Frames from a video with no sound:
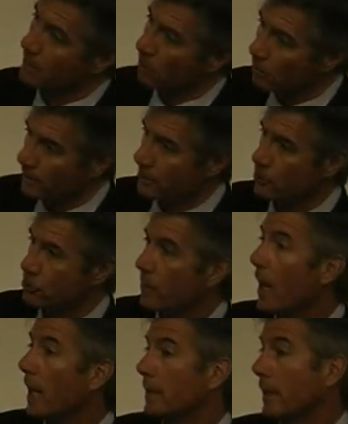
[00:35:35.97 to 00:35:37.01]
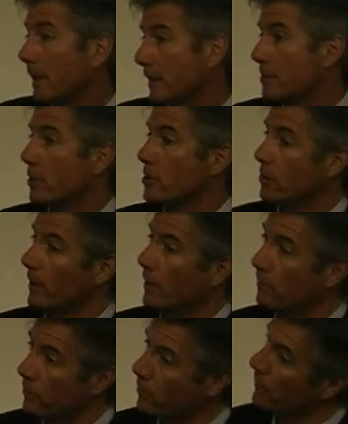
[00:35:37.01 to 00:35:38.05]
you know, holiest shrine, and it is also
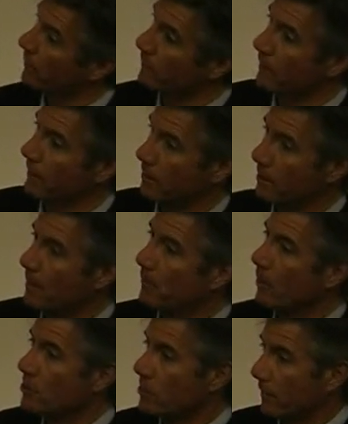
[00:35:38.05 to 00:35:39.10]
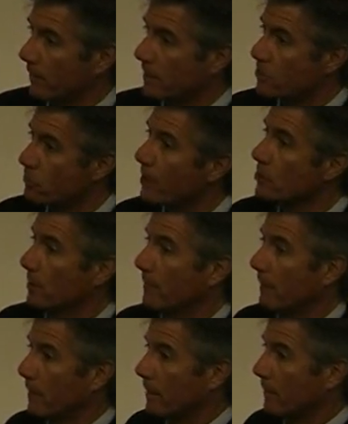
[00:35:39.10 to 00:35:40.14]
a ruin, a commemoration of the
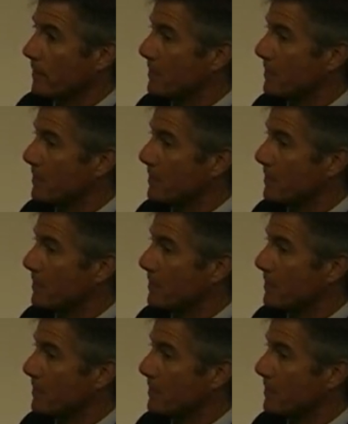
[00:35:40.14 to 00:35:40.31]
destruction uh, of the